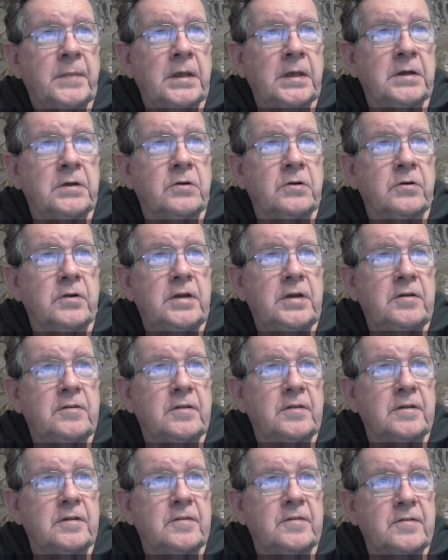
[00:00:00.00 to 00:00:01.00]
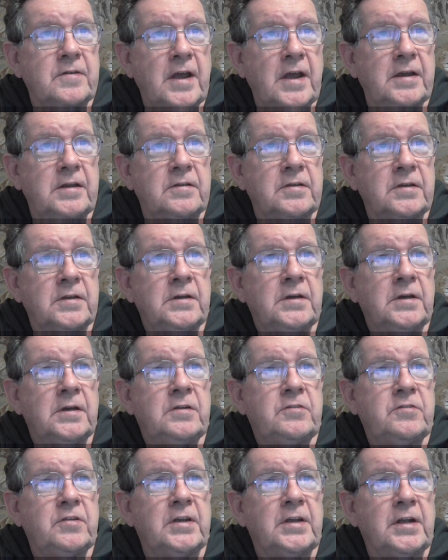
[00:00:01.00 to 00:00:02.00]
According to the state,
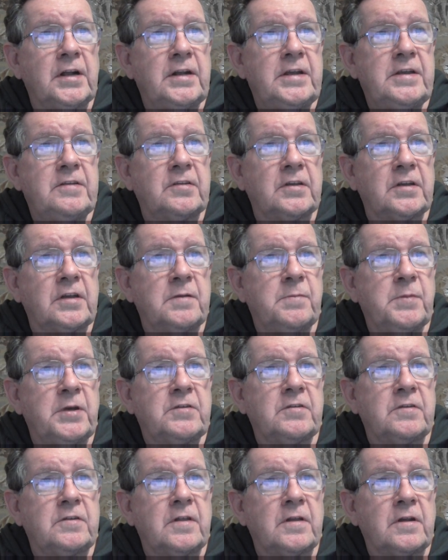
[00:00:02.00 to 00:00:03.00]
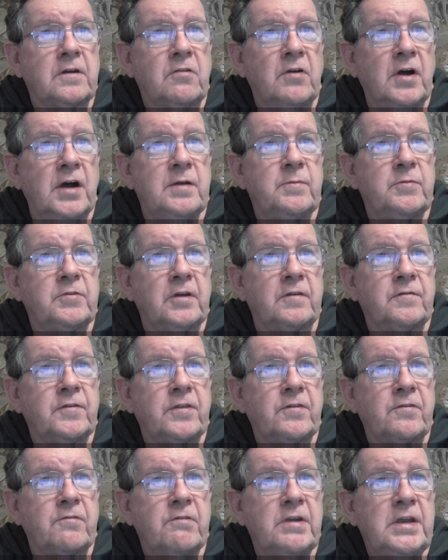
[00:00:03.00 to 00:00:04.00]
Jingalisa committed the crimes over
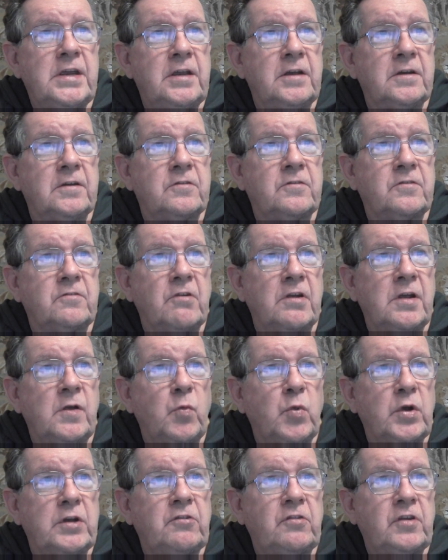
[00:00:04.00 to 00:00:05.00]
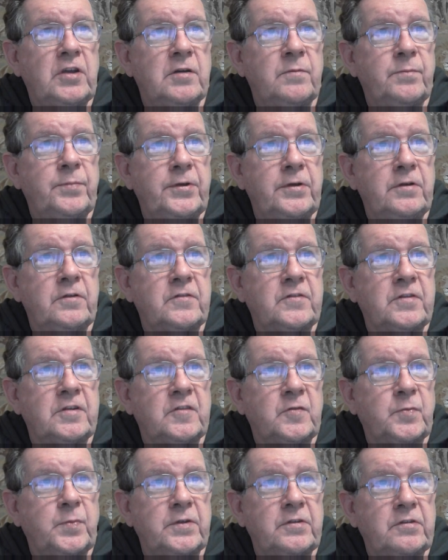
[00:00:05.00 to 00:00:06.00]
3 years, during which he abused
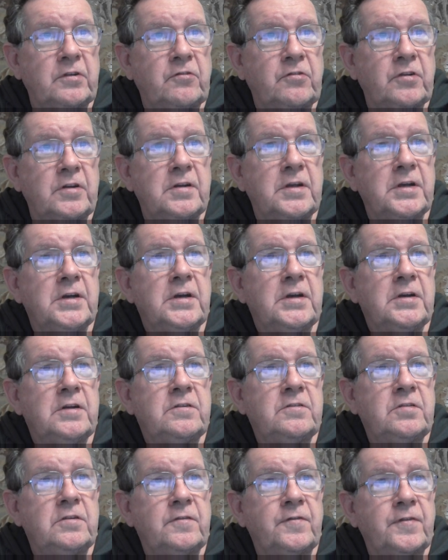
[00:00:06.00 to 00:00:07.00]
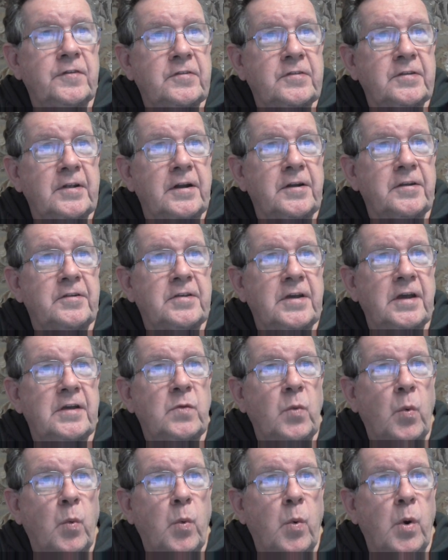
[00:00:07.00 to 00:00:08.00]
his position to
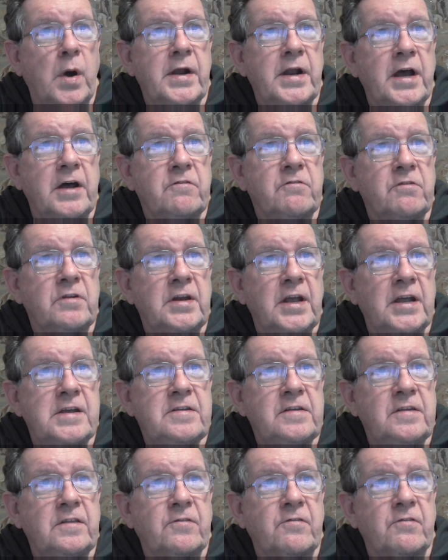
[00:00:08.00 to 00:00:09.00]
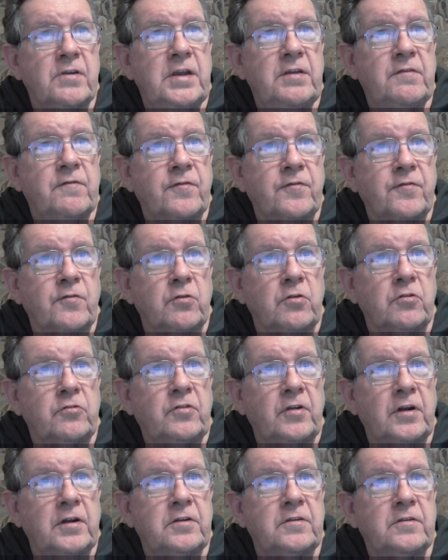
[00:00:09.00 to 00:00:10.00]
facilitate 183
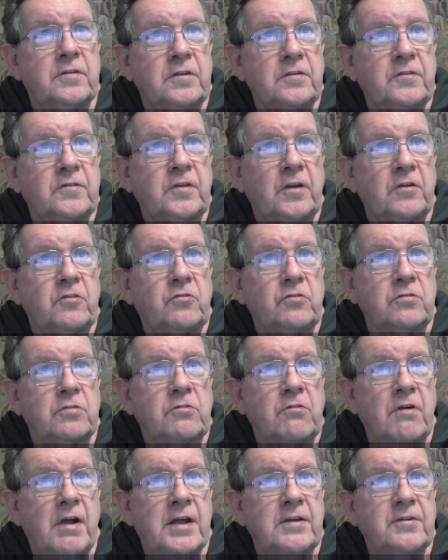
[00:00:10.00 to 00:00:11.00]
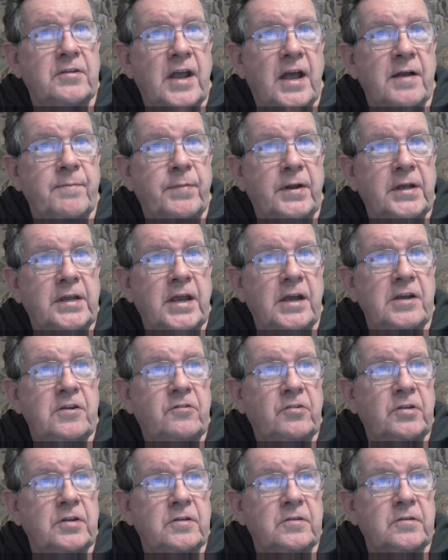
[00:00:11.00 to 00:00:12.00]
fraudulent social grant
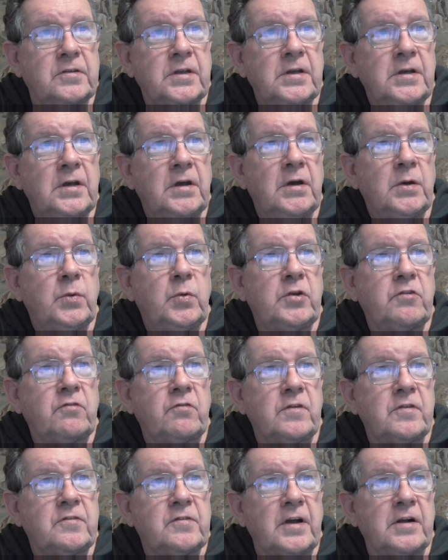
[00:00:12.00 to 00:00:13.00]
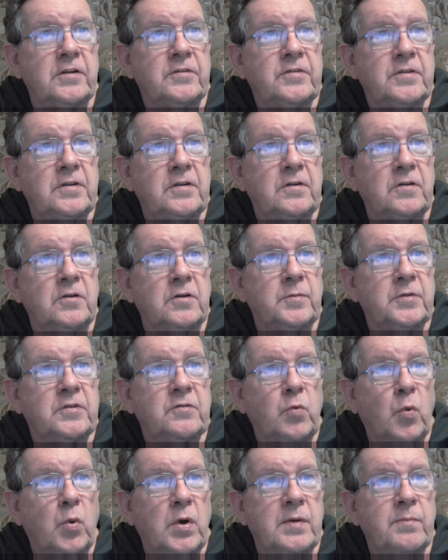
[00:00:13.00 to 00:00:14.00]
applications, which resulted in
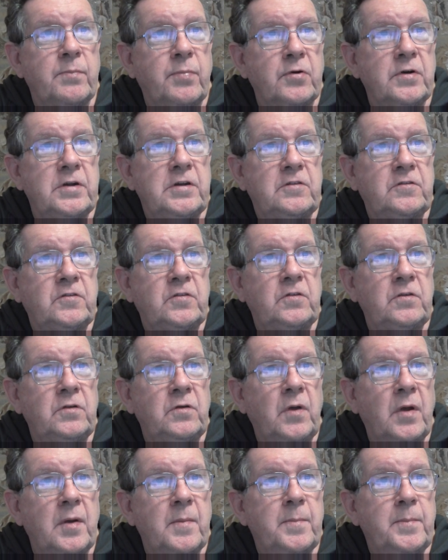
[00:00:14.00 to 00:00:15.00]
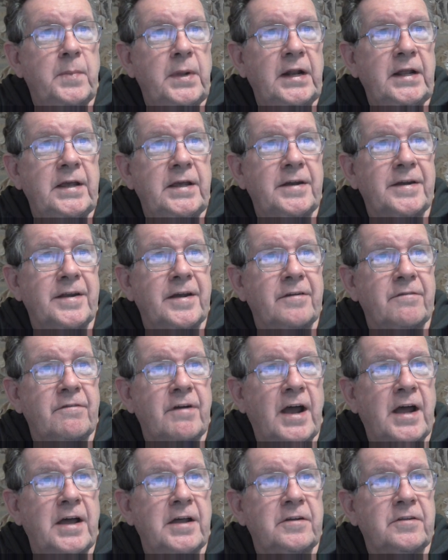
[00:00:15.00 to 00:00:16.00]
almost 1.2 million
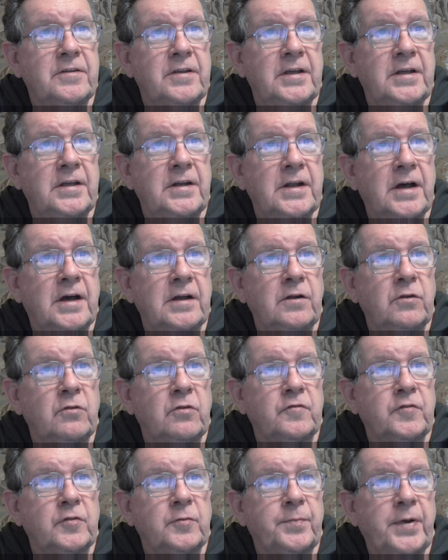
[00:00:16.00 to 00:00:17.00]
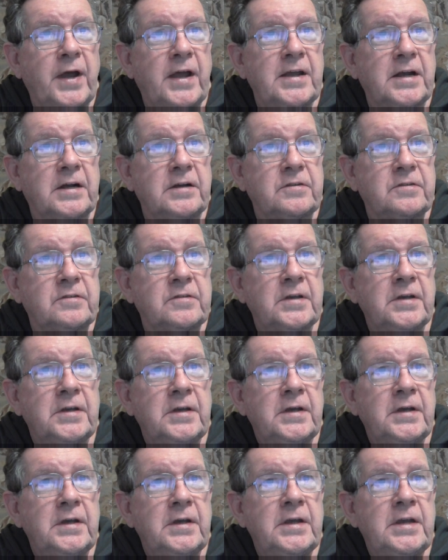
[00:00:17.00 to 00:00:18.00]
rand in unlawful payouts.
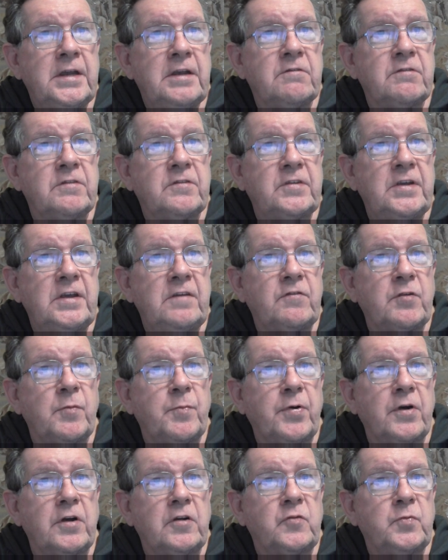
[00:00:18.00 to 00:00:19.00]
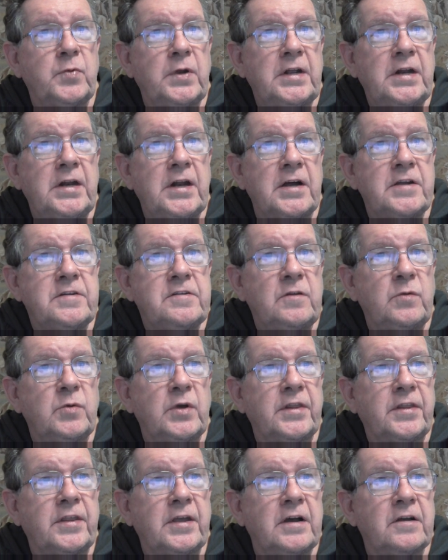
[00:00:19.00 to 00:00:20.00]
He received approximately
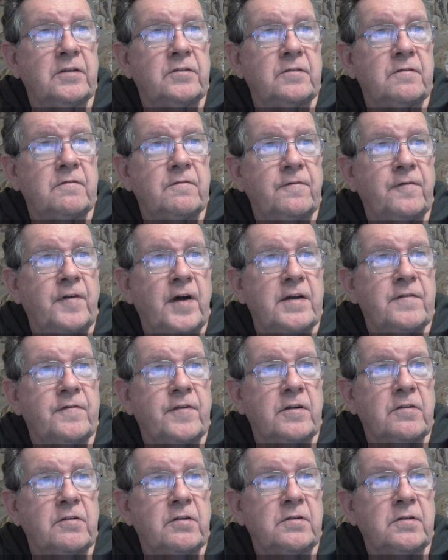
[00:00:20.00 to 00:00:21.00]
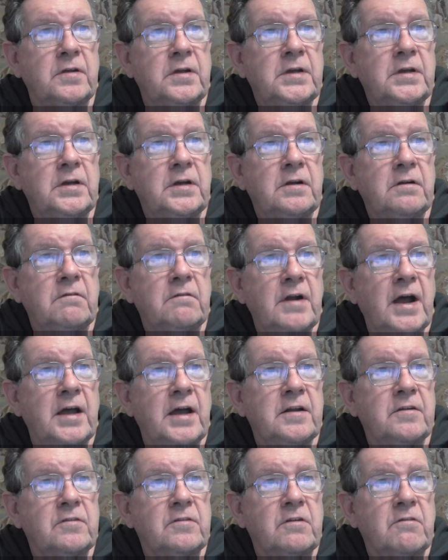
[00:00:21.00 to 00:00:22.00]
91,500
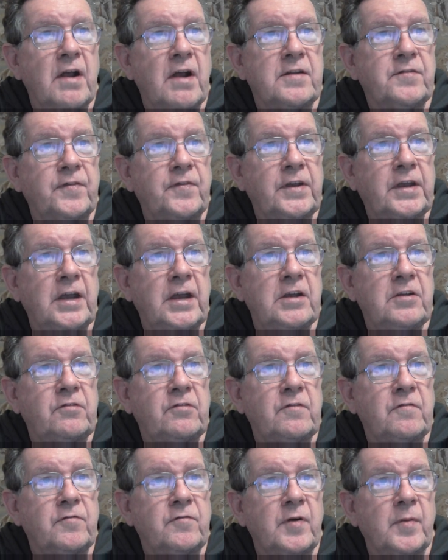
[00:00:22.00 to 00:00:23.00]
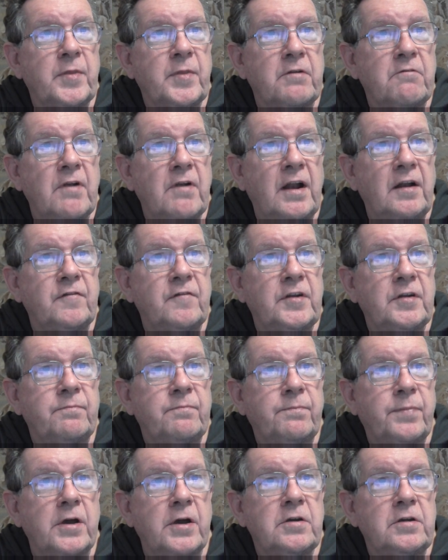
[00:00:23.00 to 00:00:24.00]
rand gratification from the
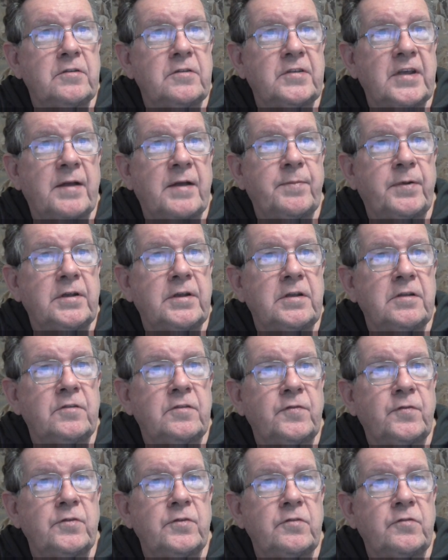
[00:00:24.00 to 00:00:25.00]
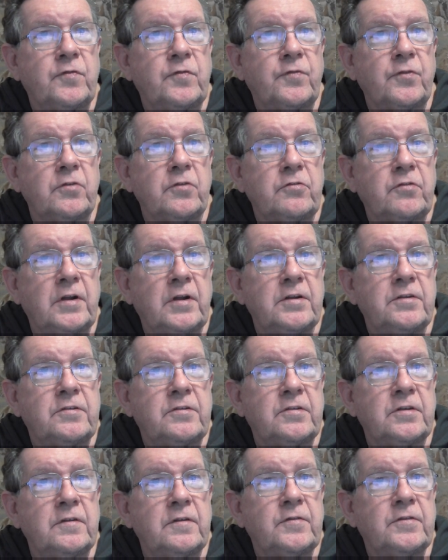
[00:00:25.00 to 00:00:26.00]
relevant bogus applicants for his
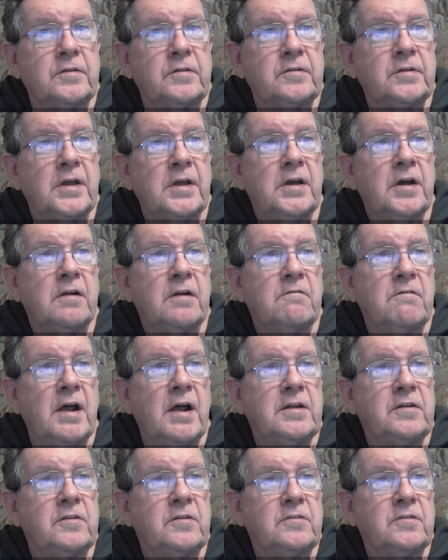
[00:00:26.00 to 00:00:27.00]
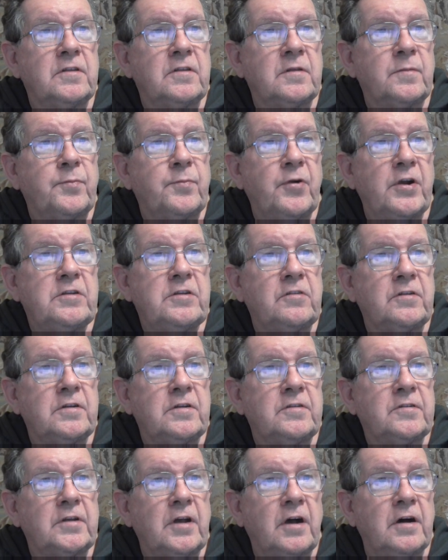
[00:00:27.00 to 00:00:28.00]
fraudulent services rendered to the
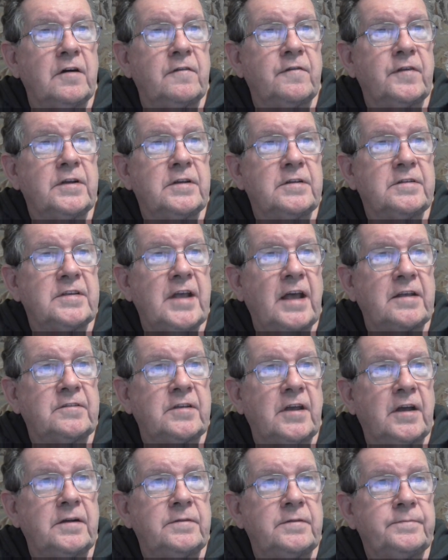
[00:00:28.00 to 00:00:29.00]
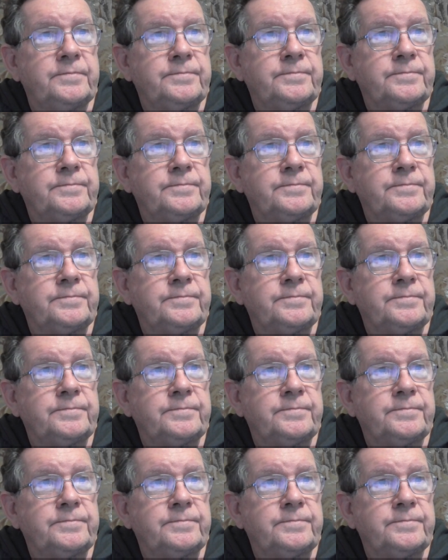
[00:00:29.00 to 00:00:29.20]
prejudice of Sassa.